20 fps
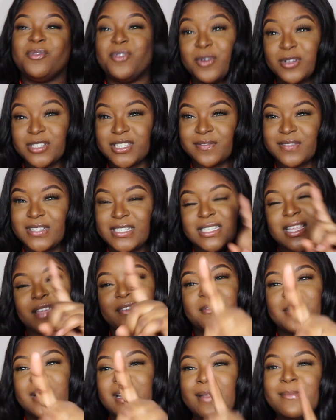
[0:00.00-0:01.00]
Rules of this
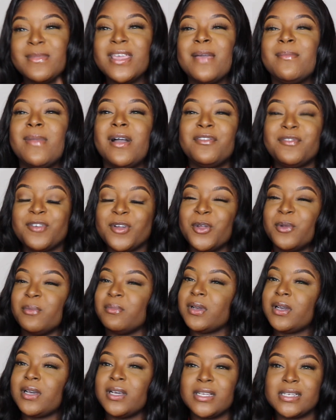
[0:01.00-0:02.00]
giveaway, let me get my phone
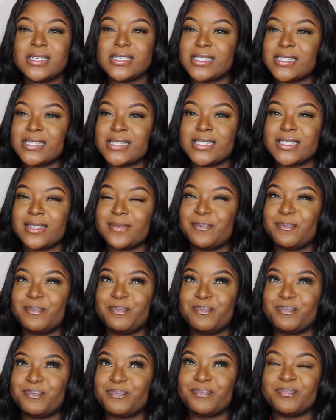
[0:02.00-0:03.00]
because
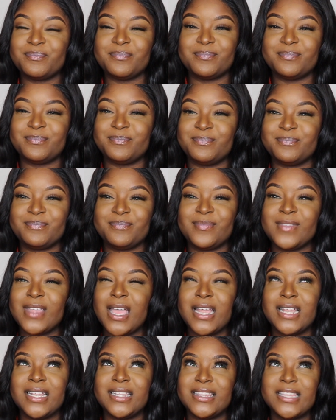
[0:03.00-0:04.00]

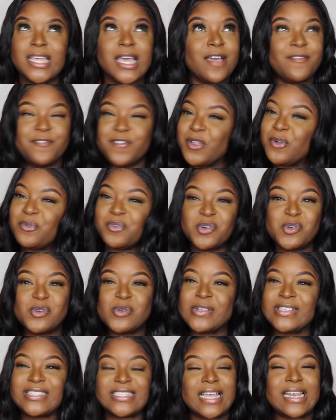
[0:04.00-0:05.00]
there are a few
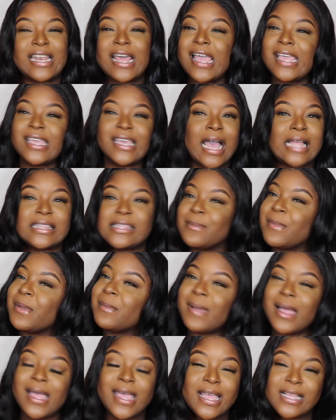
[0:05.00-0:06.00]
rules and I ain't got them in
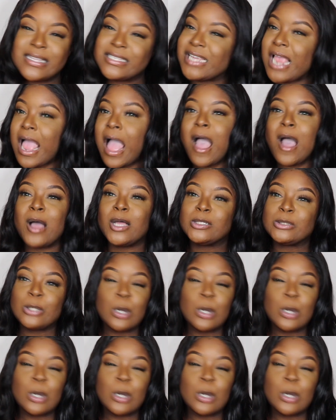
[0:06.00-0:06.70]
my head, child,